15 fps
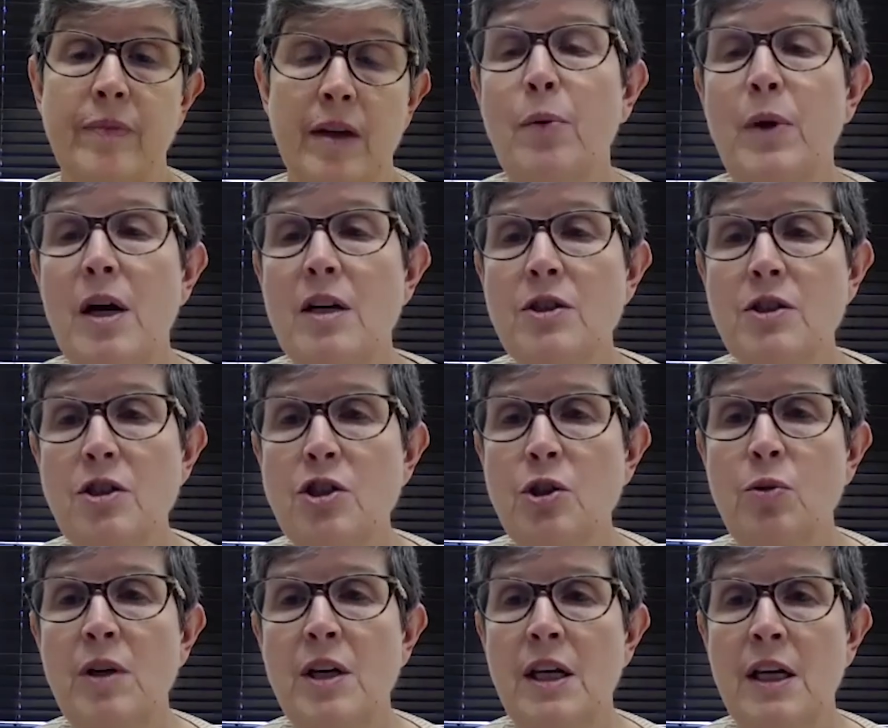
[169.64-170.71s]
We also do
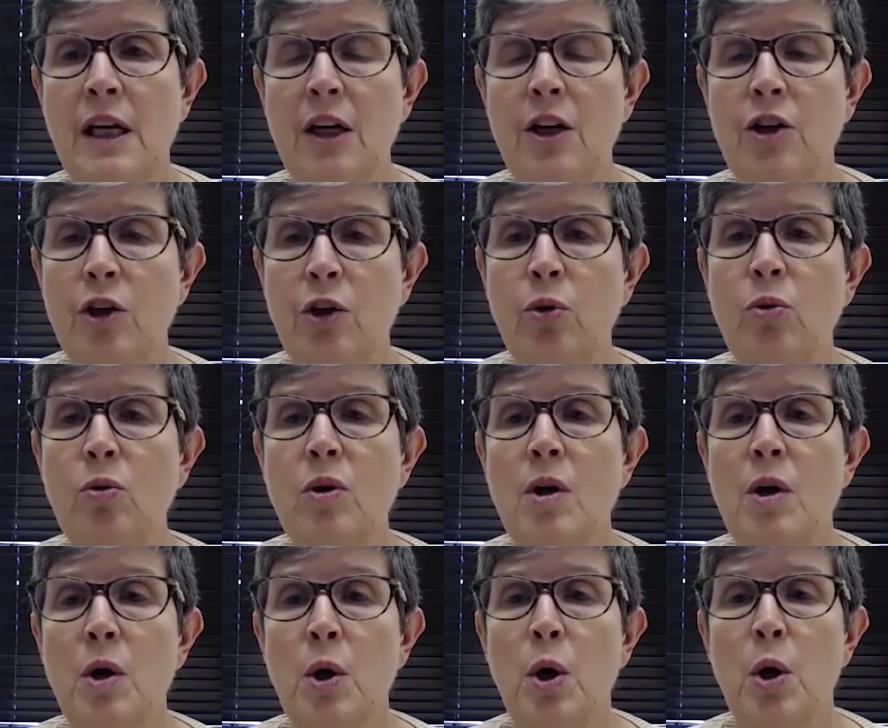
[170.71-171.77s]
a NICU
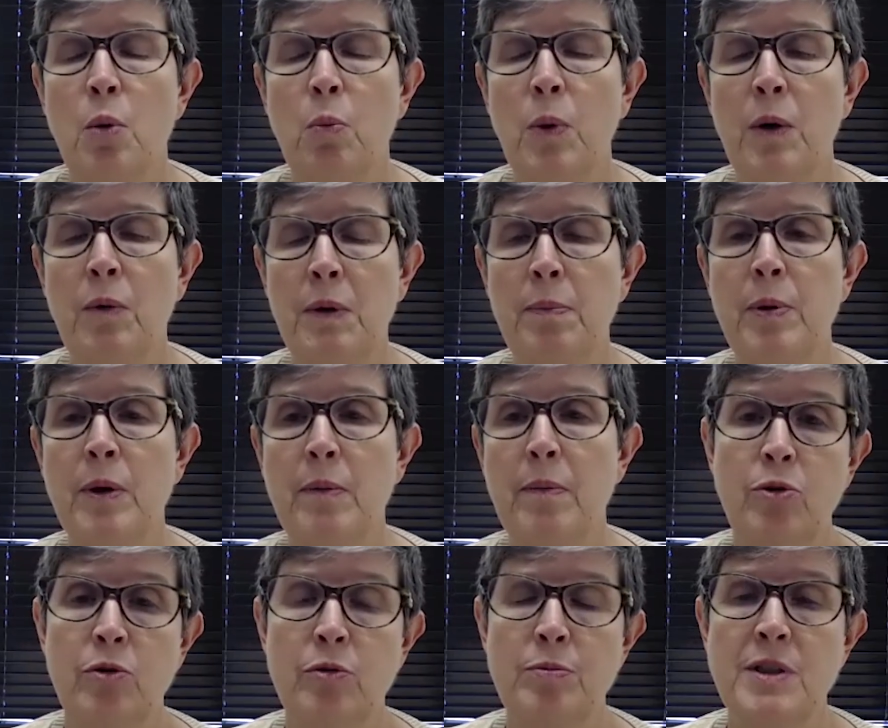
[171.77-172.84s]
where we put
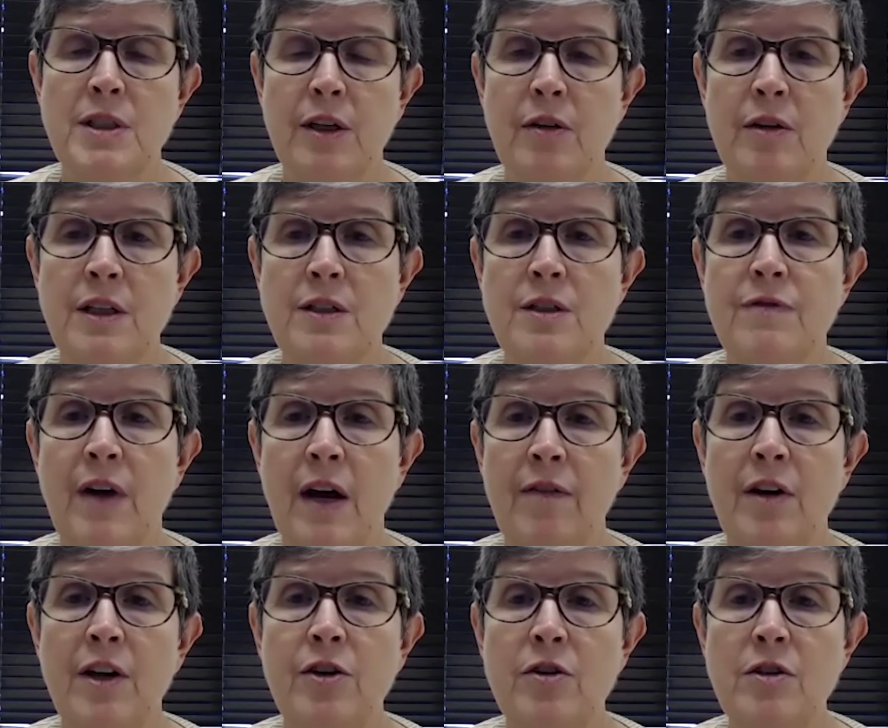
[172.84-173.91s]
Group Series
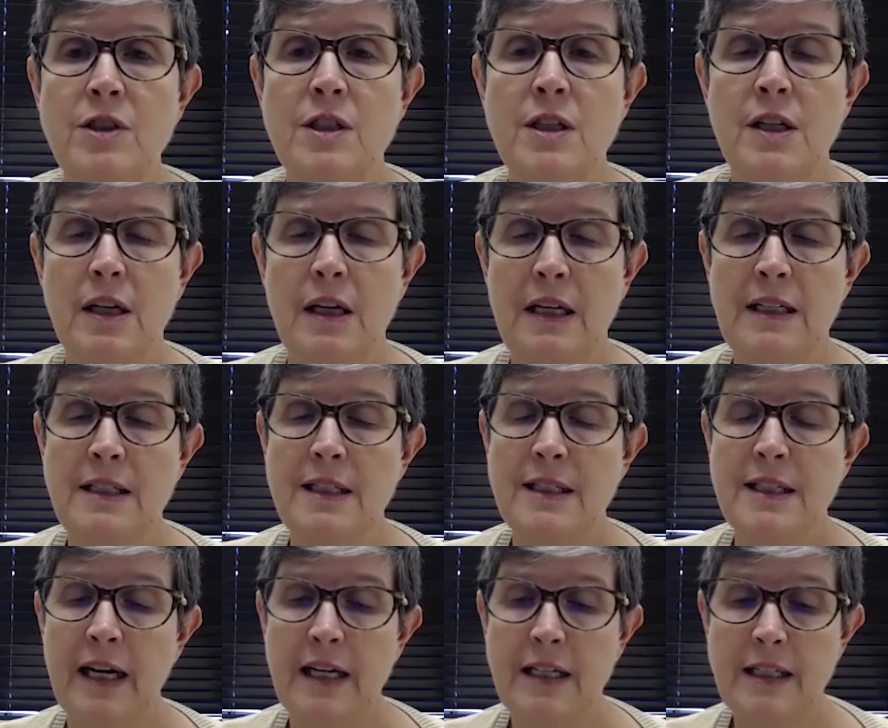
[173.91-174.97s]
500s in
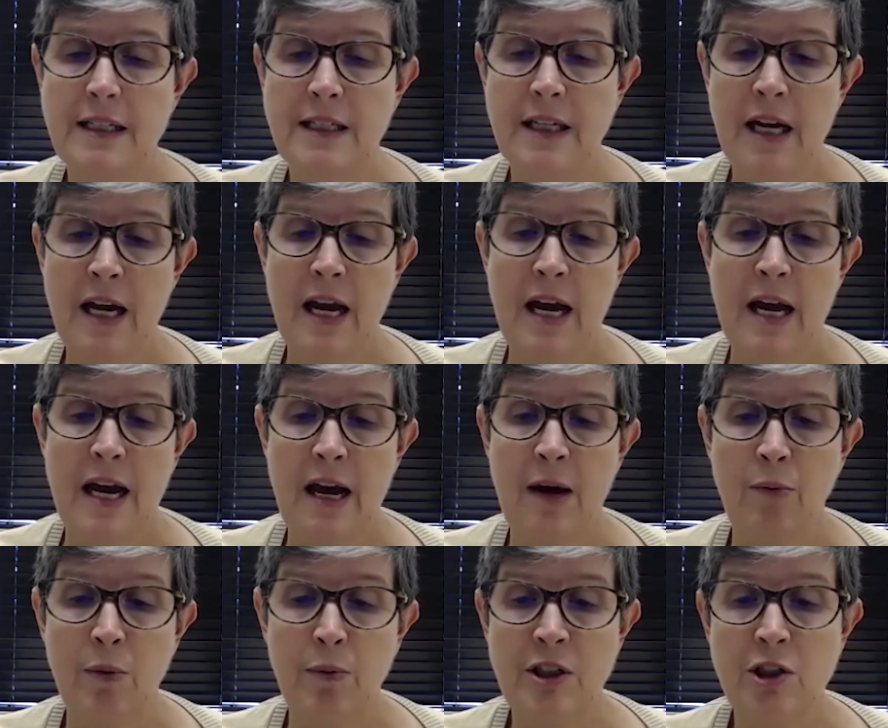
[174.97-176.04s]
sites. And
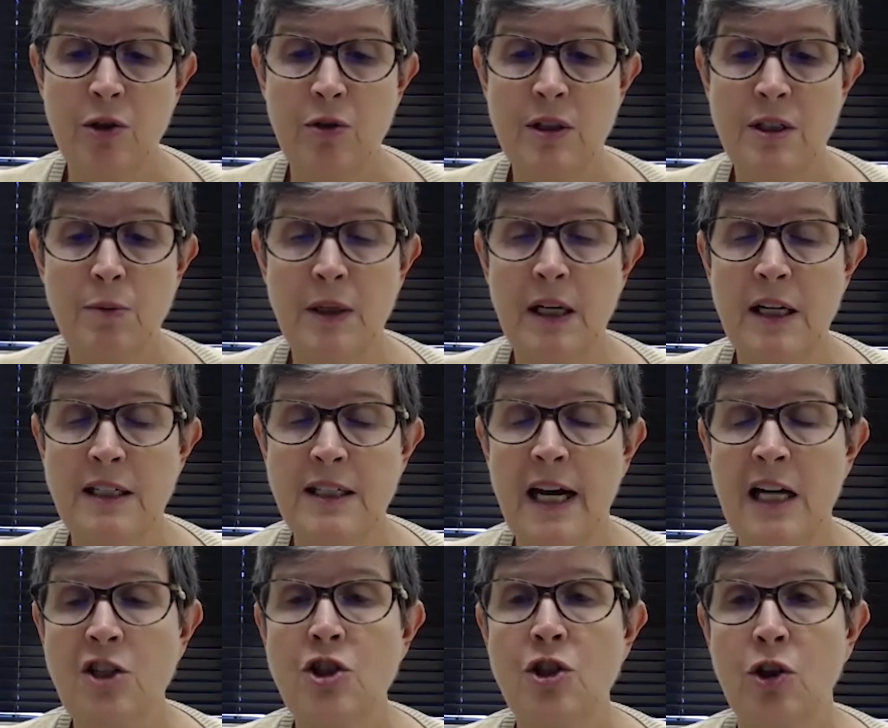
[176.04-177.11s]
what we do is we
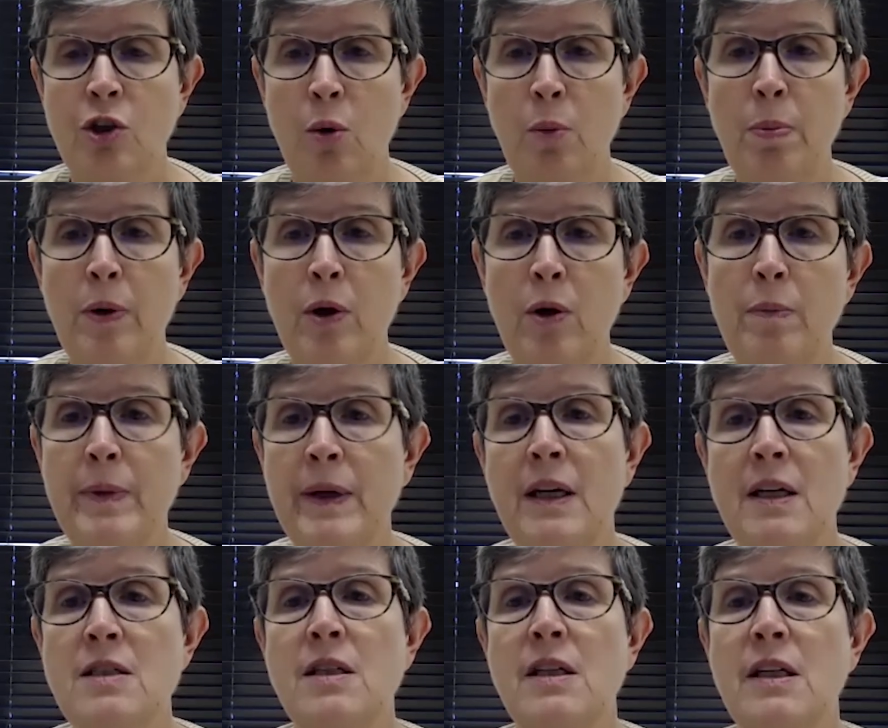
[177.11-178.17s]
attach a GoPro,
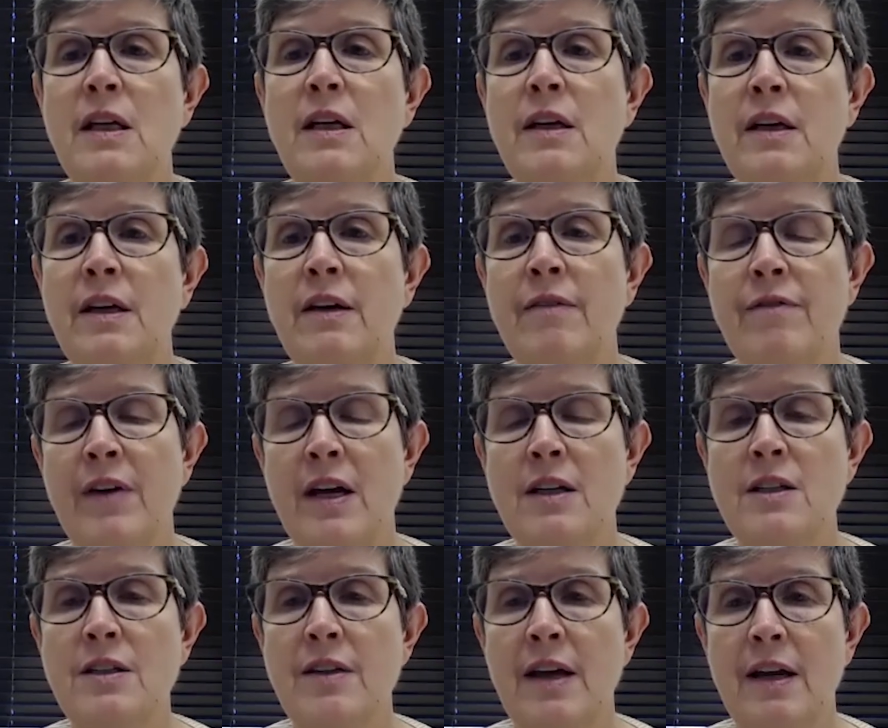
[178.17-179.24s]
because in an
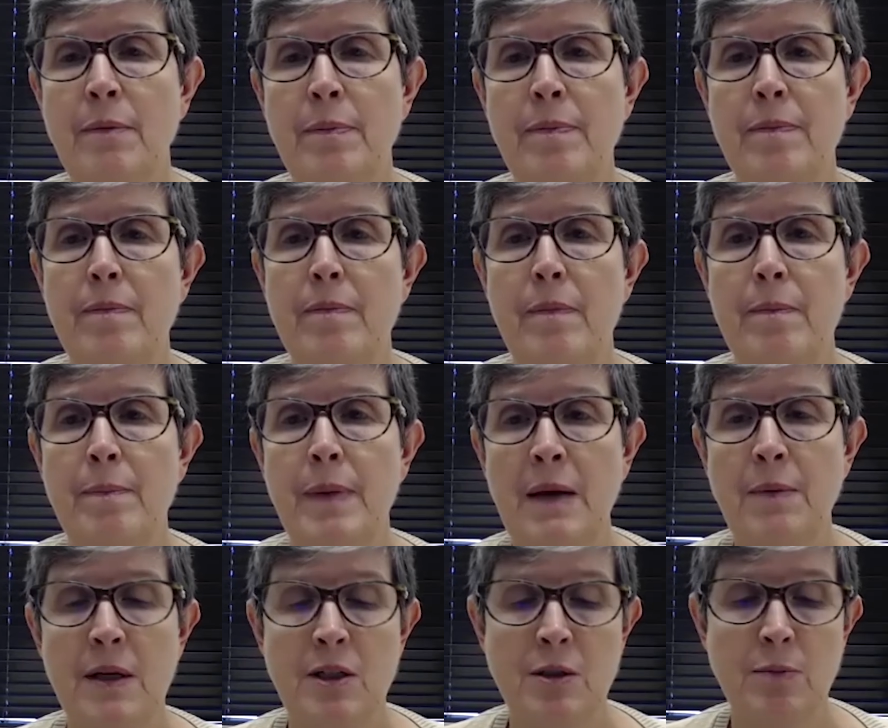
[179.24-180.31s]
event that a
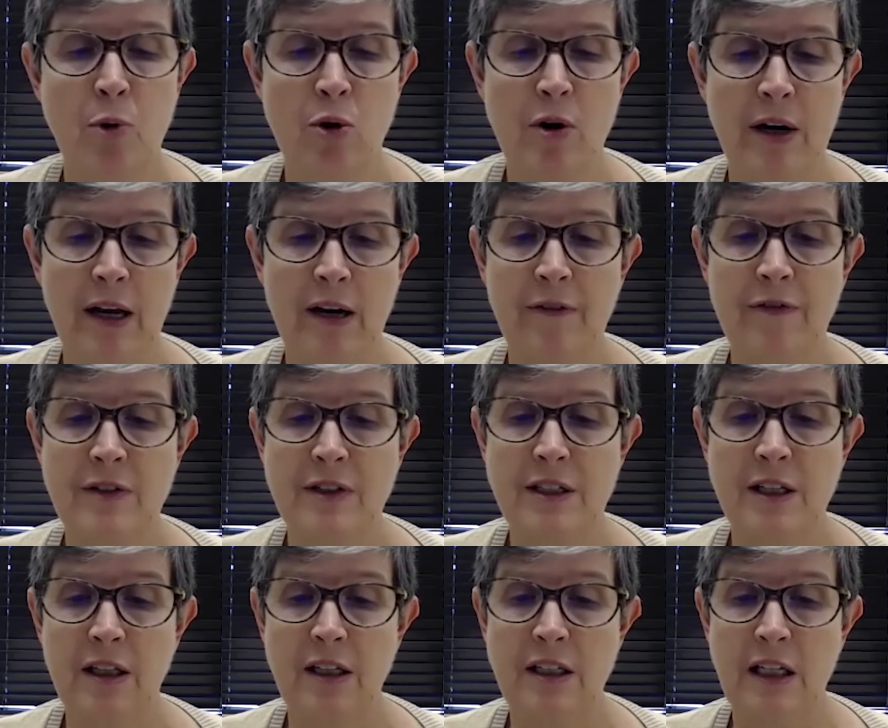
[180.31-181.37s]
baby is born at a
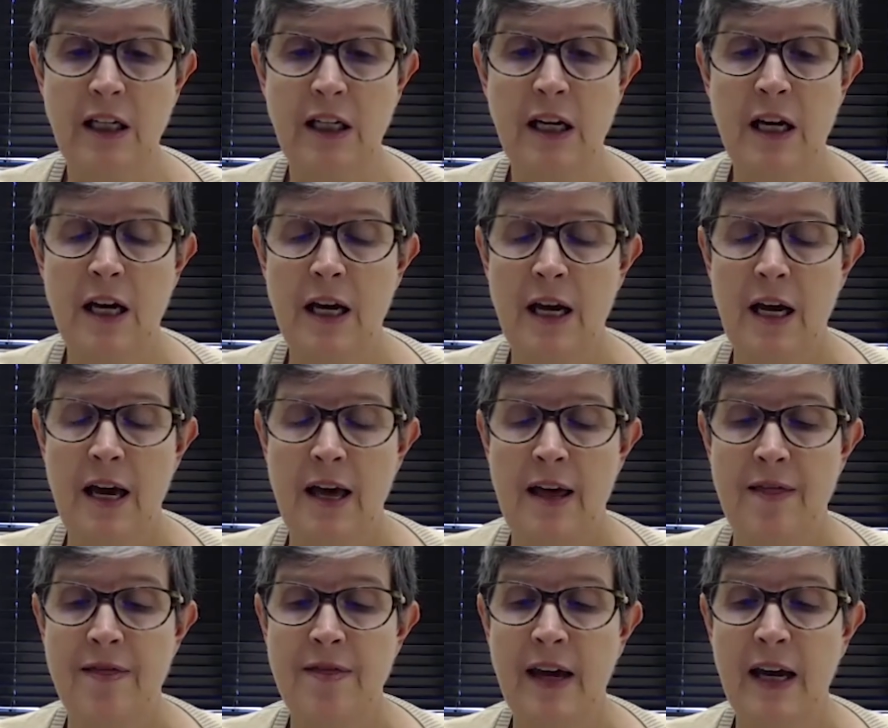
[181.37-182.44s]
facility,
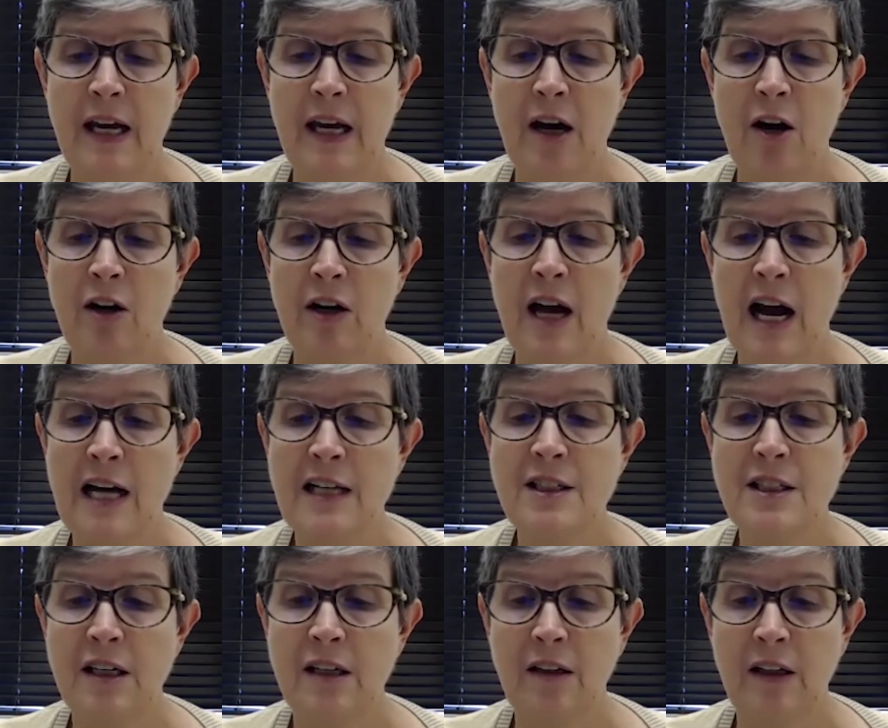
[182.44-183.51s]
they are
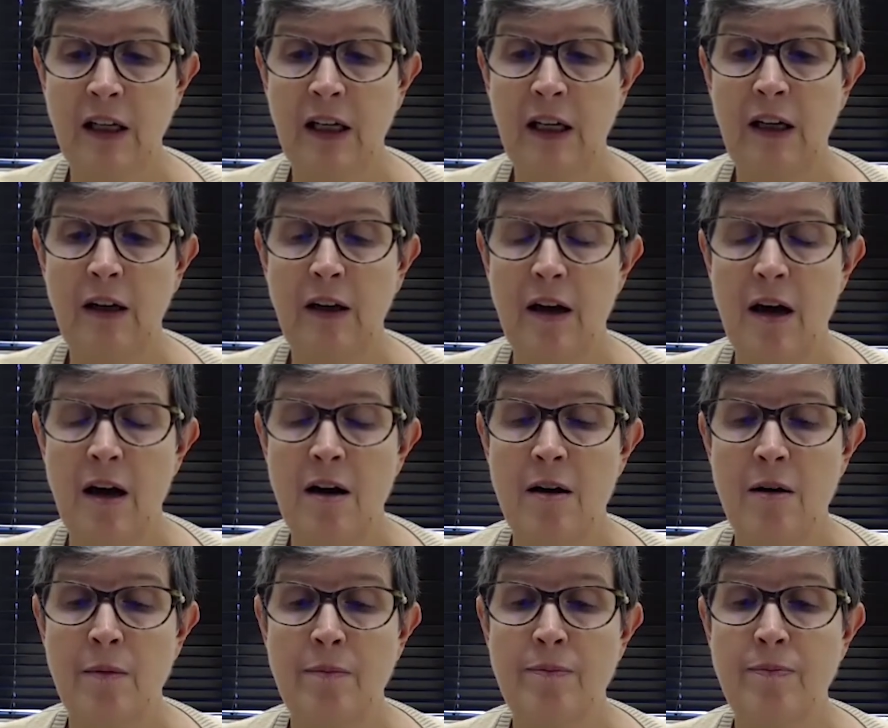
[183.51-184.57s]
constantly,
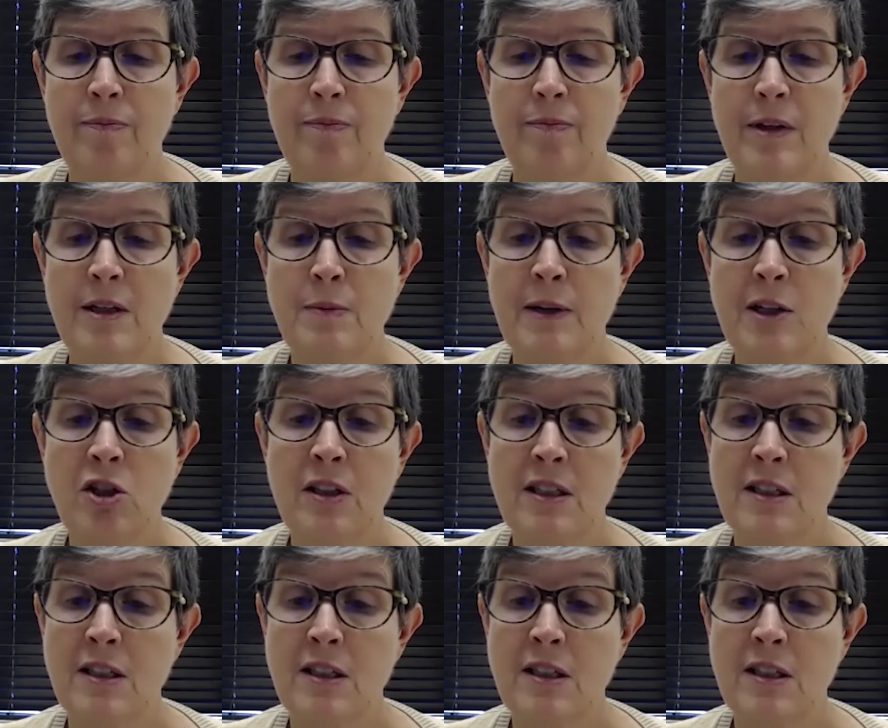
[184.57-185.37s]
especially